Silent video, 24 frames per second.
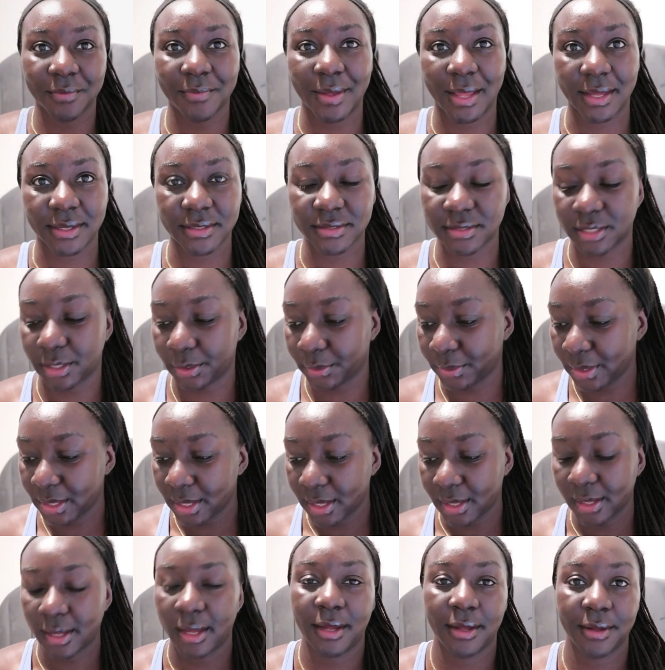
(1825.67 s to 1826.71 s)
back. So
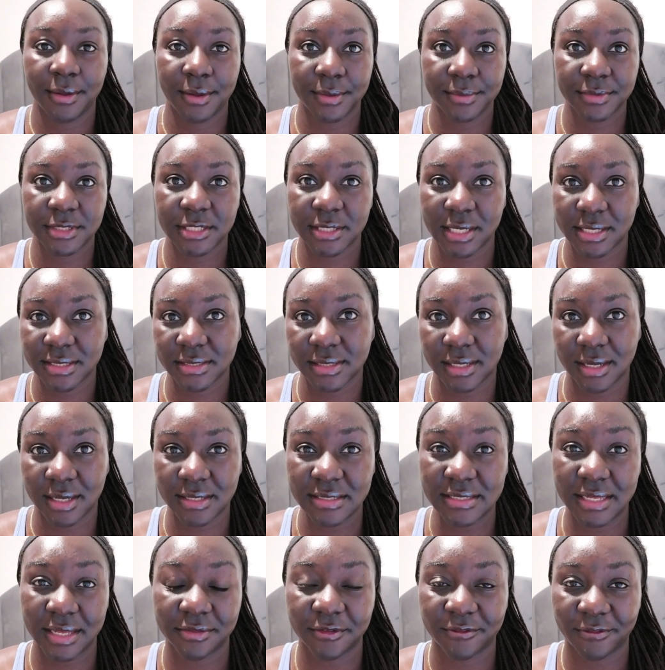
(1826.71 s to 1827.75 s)
um, today's the last
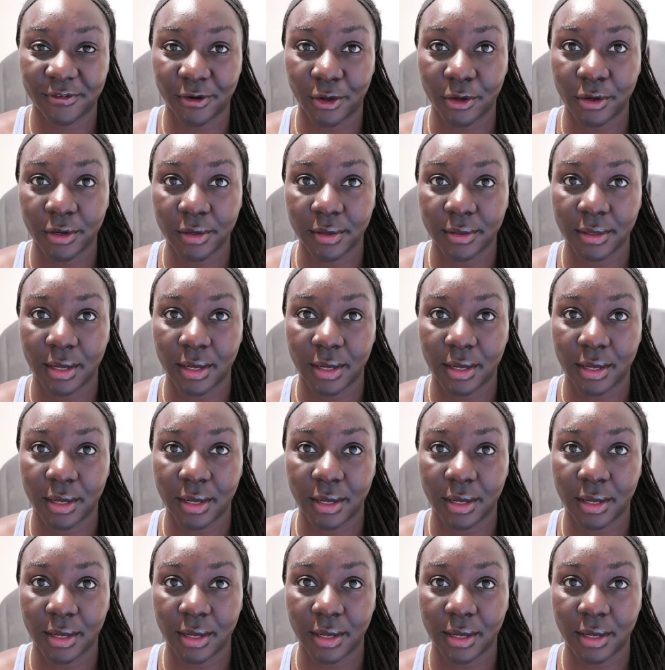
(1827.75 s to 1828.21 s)
day of the vlog.